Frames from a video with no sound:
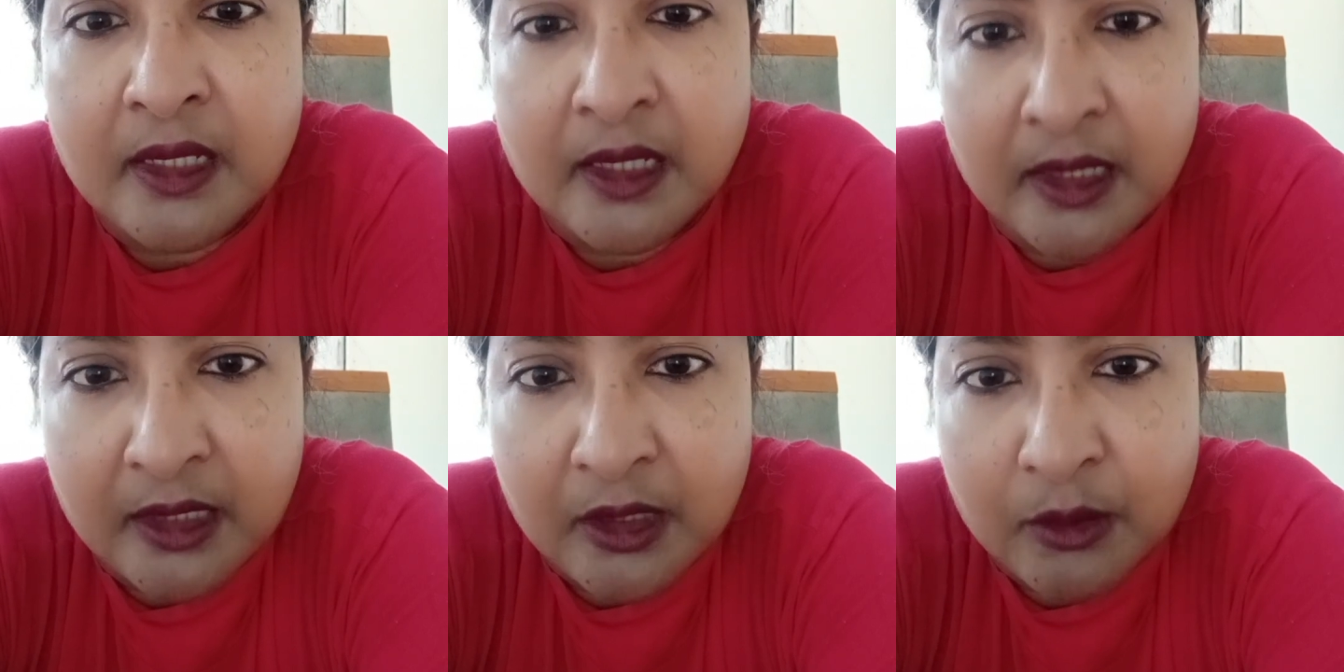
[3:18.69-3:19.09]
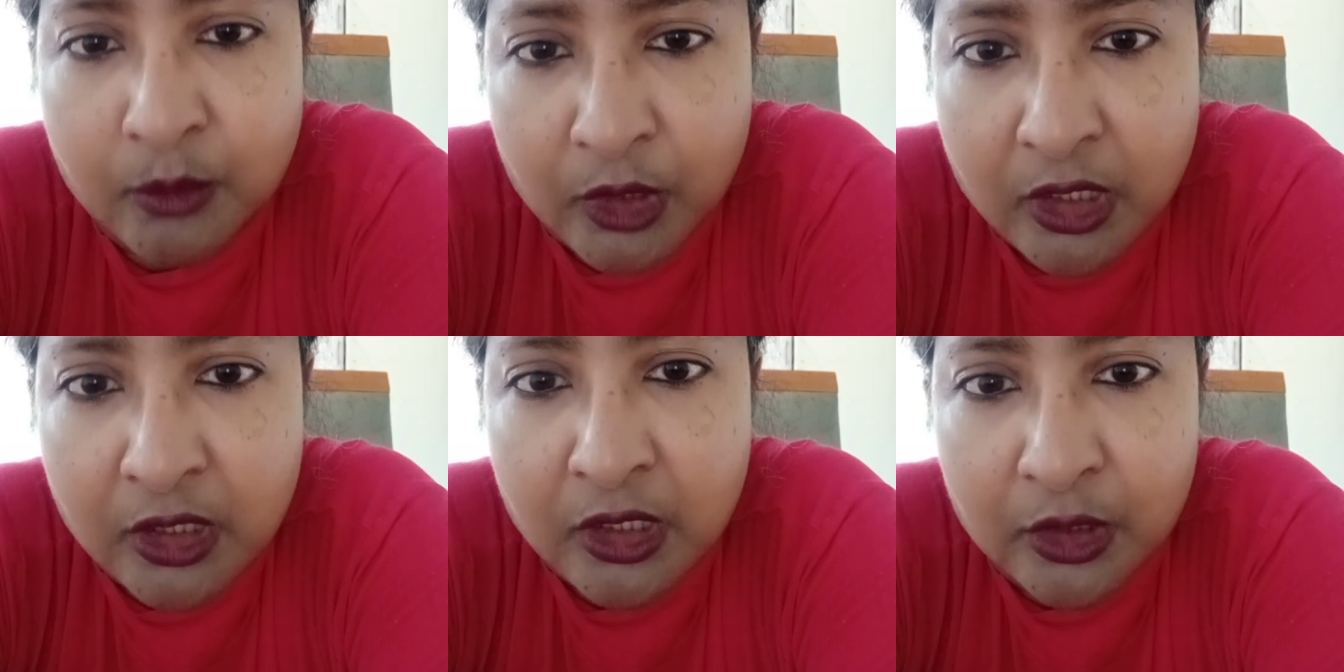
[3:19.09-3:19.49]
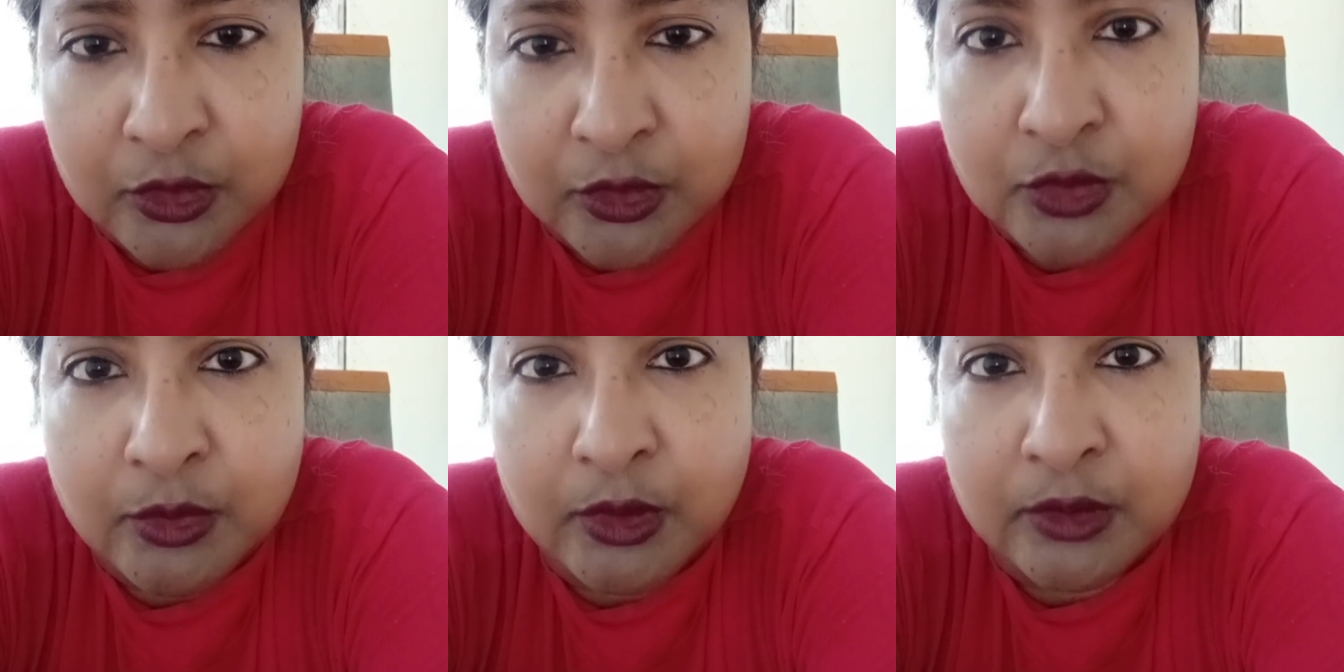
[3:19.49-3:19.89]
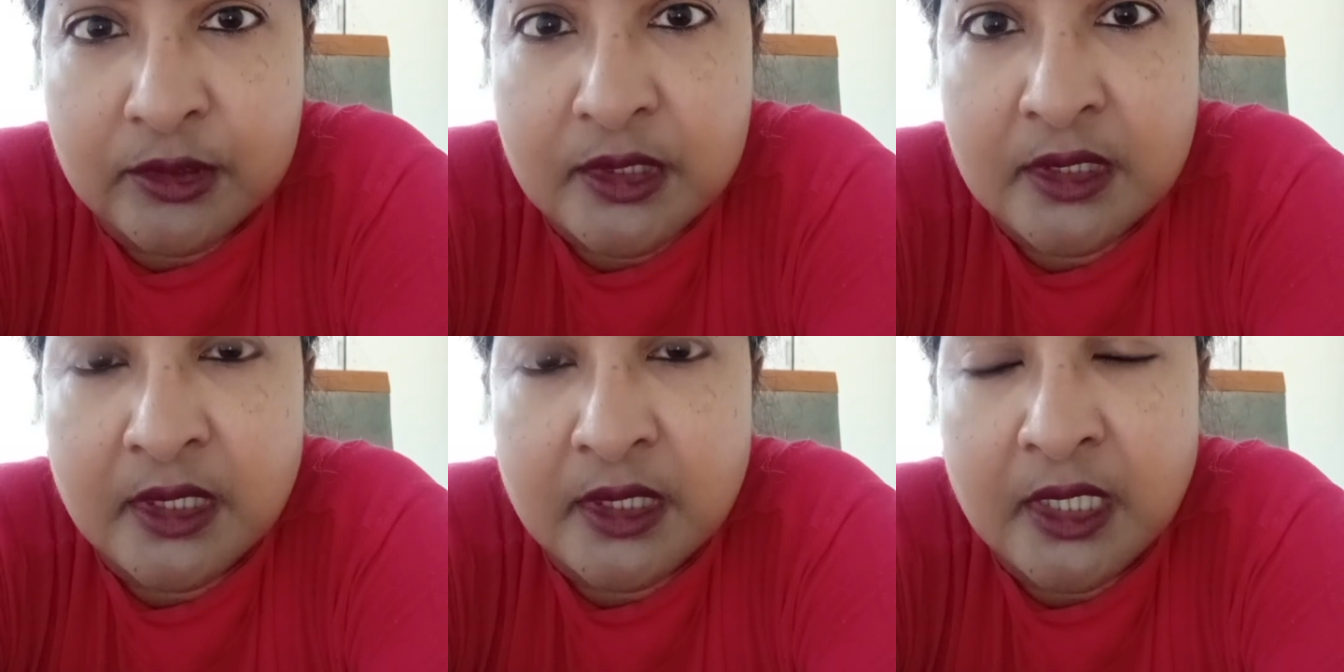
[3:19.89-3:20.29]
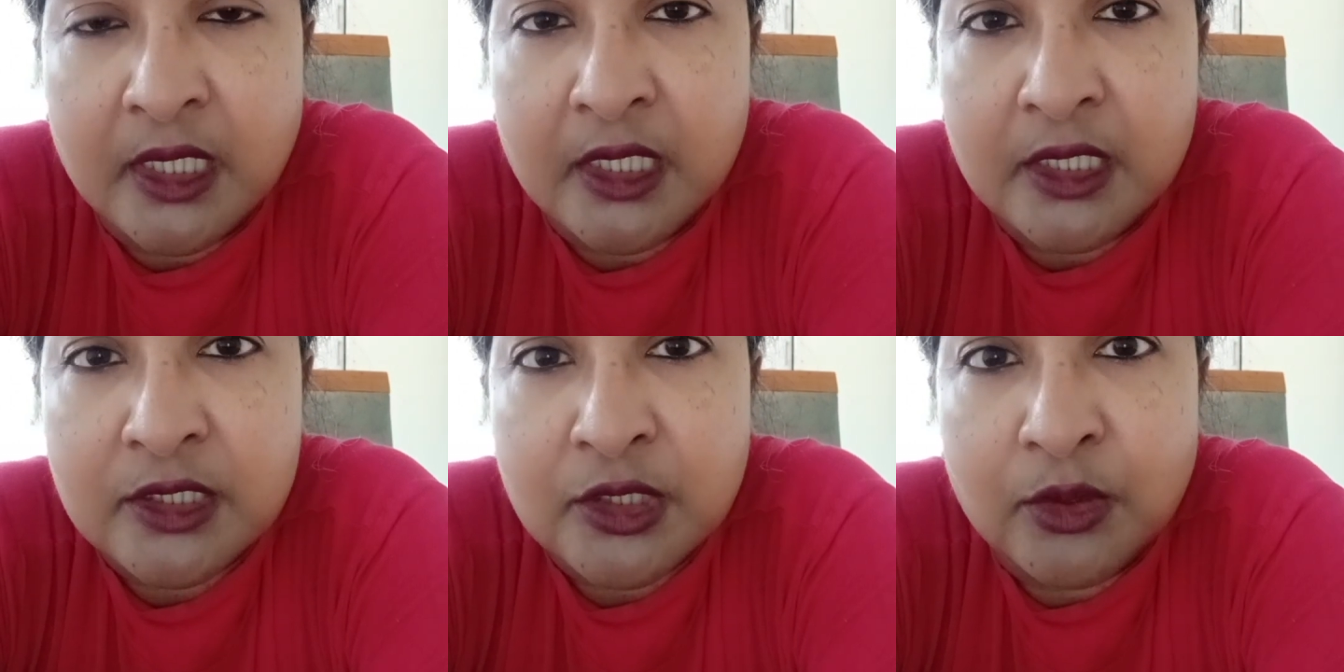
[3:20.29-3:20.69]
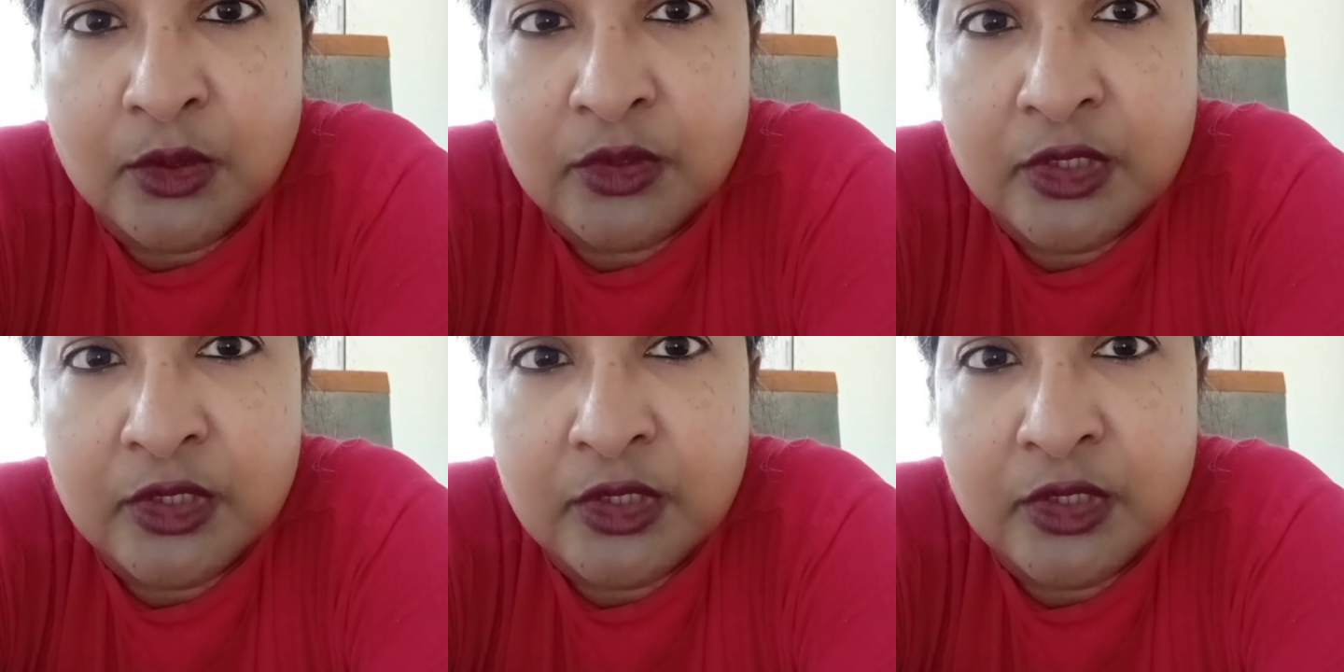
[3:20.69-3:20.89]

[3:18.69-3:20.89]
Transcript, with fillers: Uh, close quotes. So,